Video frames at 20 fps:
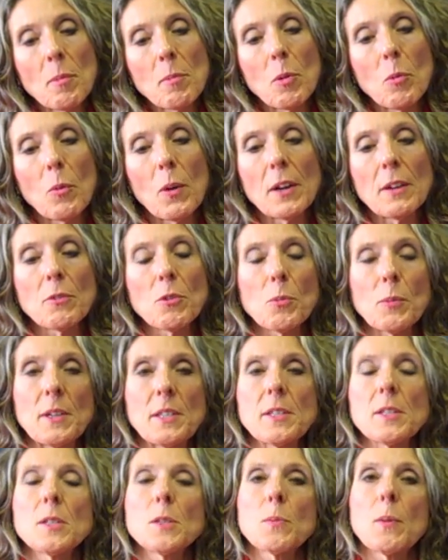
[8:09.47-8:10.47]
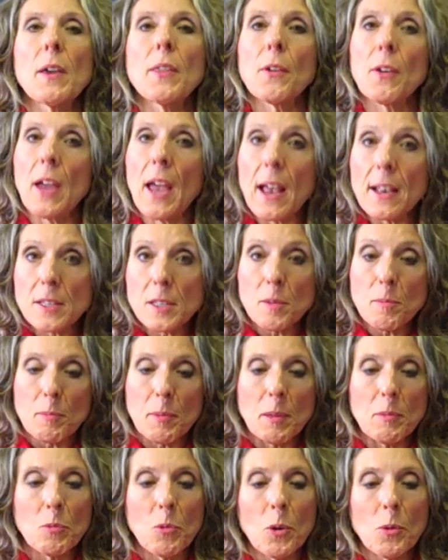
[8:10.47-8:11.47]
But one of the reasons why there hasn't
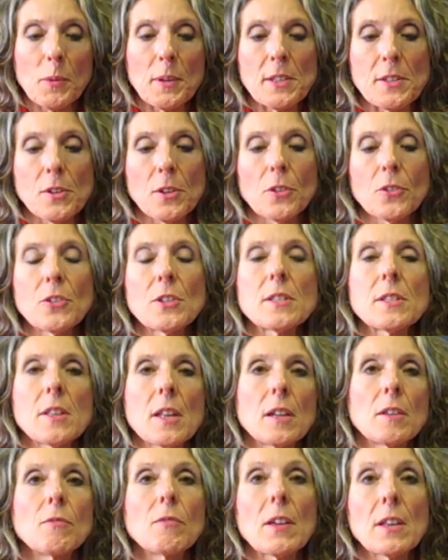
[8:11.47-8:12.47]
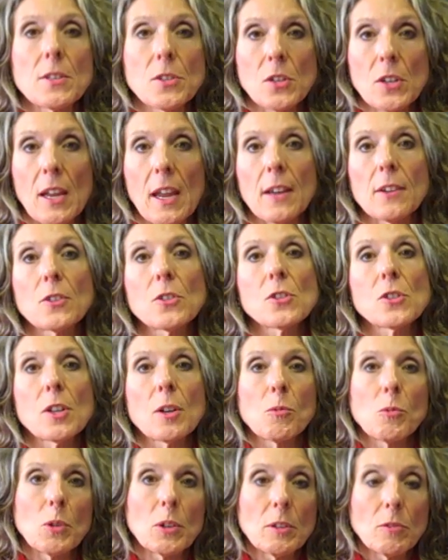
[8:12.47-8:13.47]
been more research is that investigators
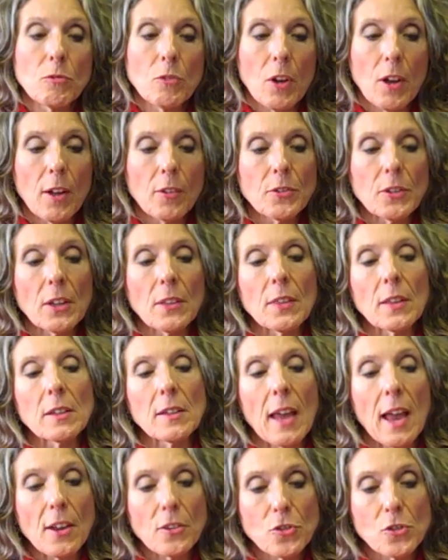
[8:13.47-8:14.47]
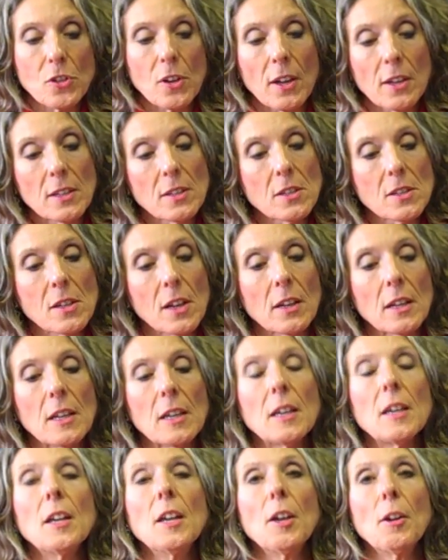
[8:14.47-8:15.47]
that were involved in the DASH diet
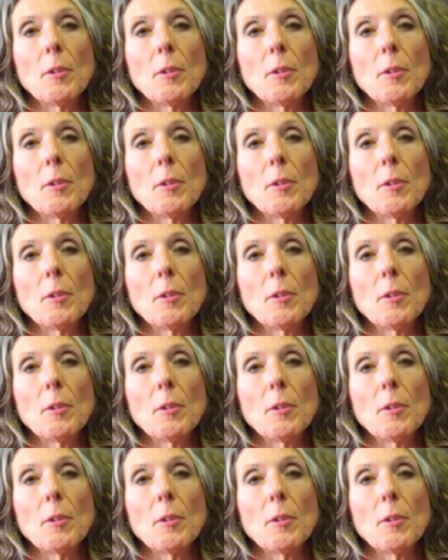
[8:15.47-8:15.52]
study